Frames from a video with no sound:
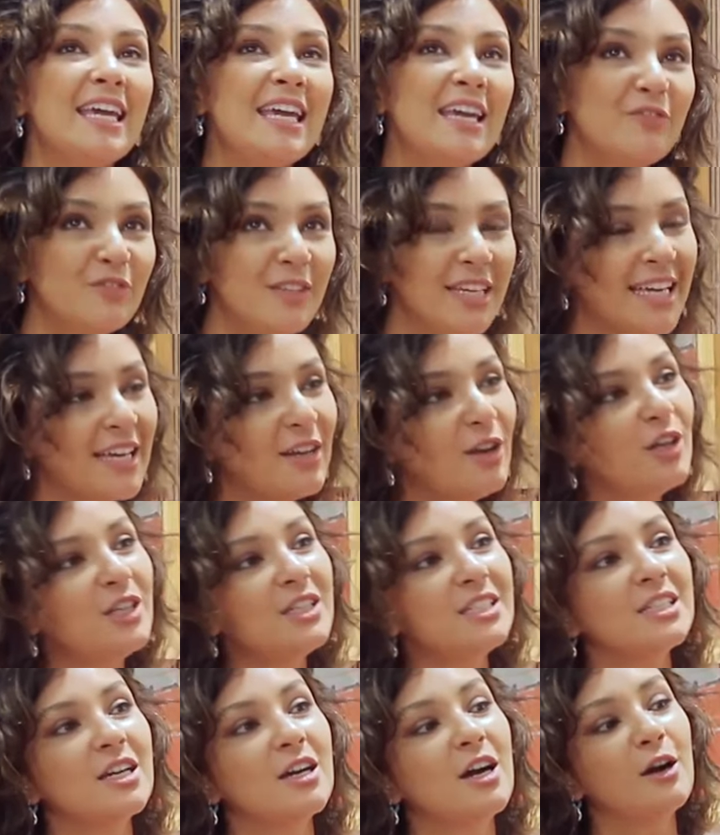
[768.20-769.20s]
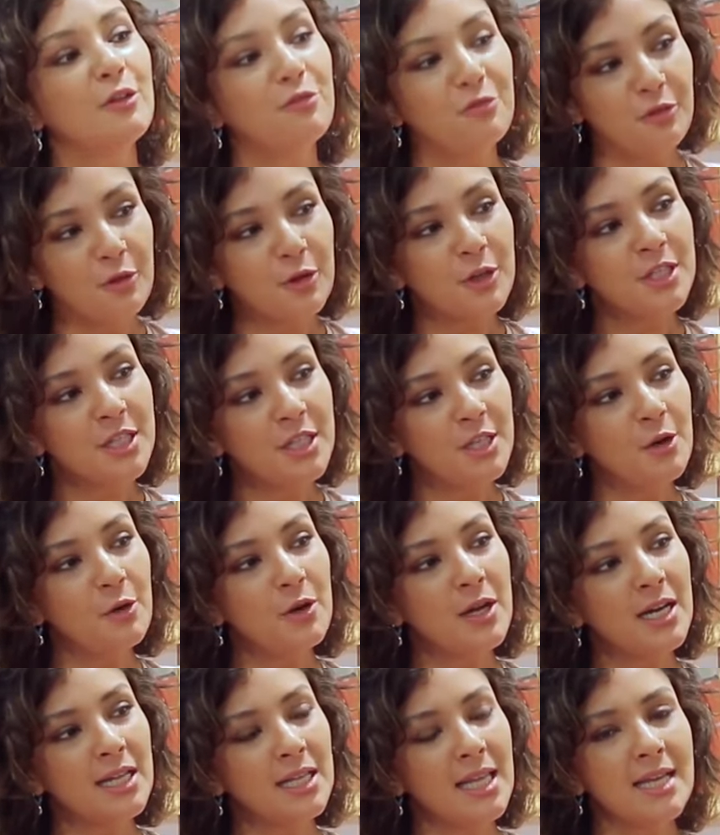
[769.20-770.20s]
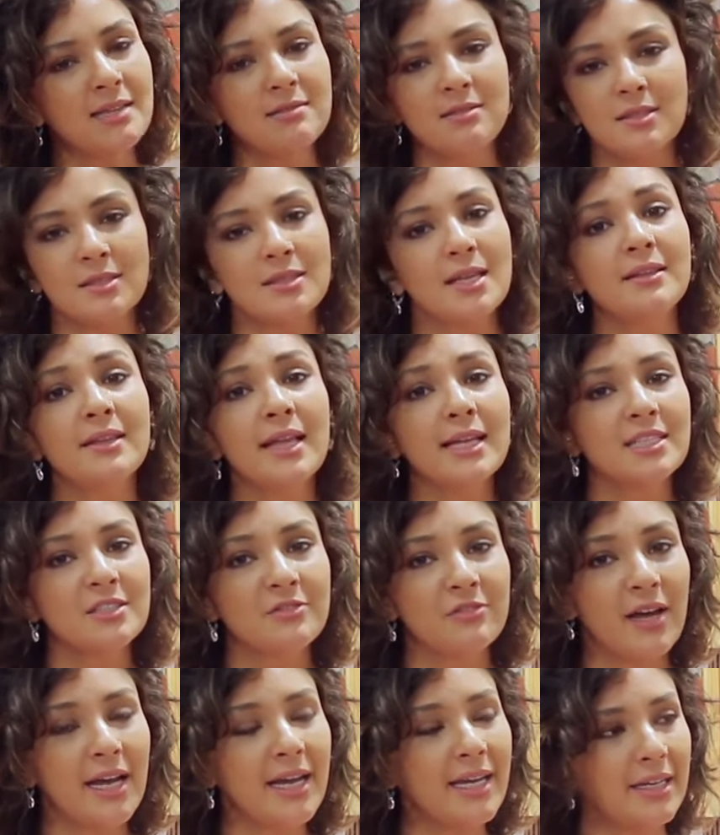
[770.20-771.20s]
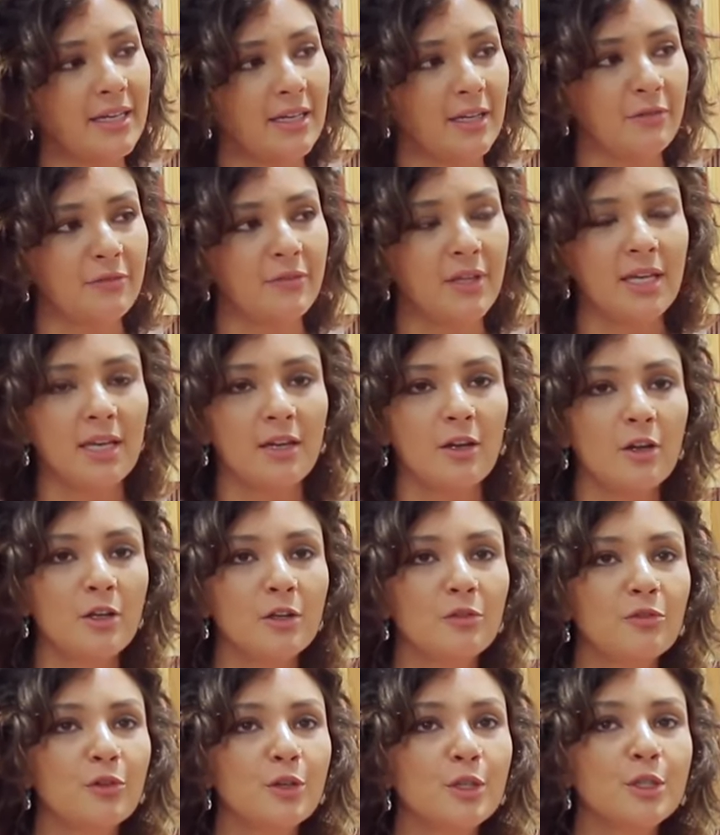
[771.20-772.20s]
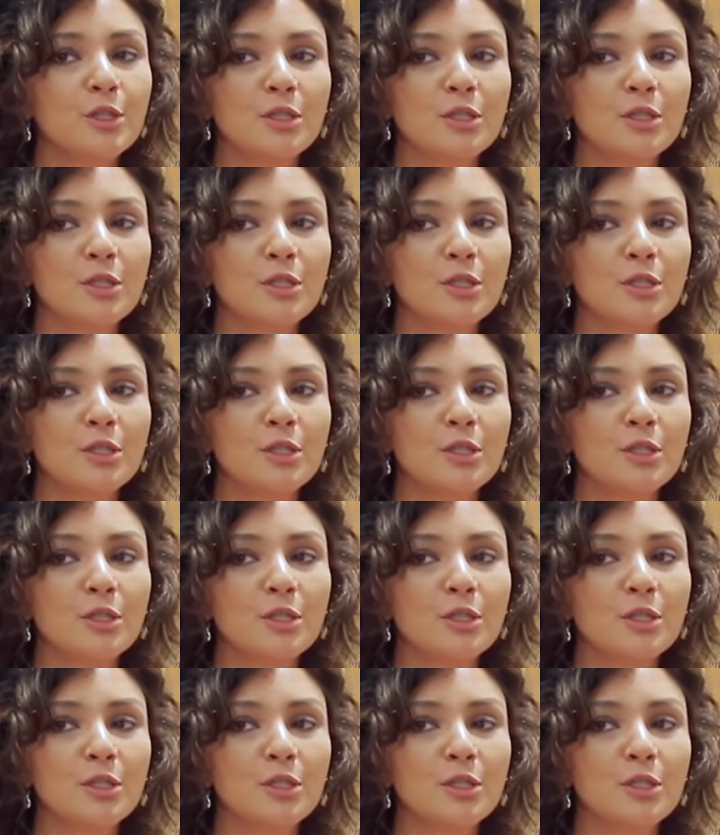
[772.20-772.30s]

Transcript: If they cannot afford a yoga class, then that's fine. If they cannot afford